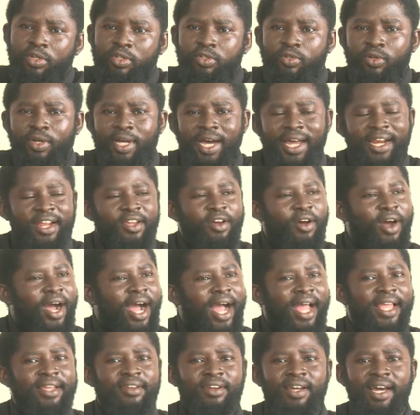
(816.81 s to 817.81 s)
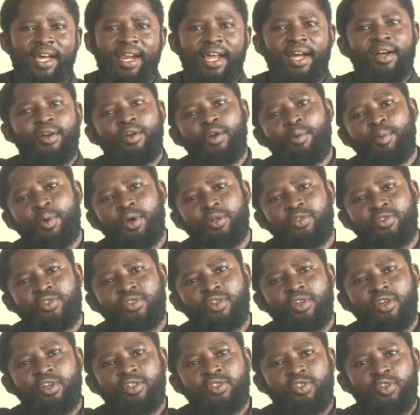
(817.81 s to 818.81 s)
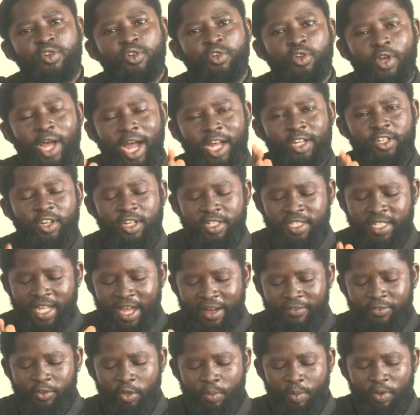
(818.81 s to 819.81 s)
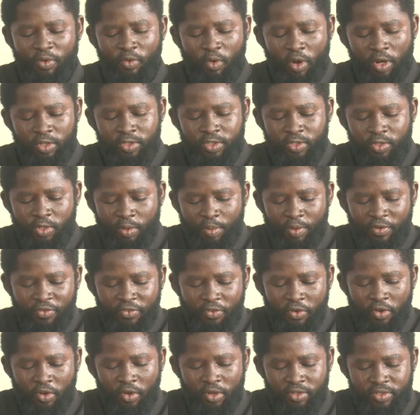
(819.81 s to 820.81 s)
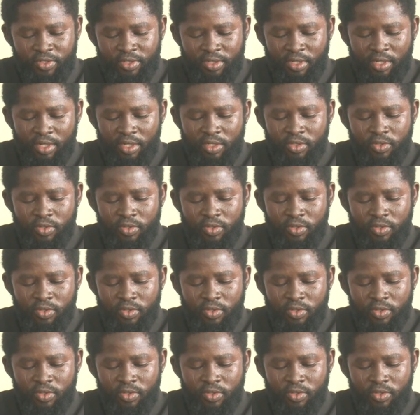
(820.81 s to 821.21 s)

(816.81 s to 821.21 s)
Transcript: You carry your high, you carry and come out. So I just have to be what? To be focused.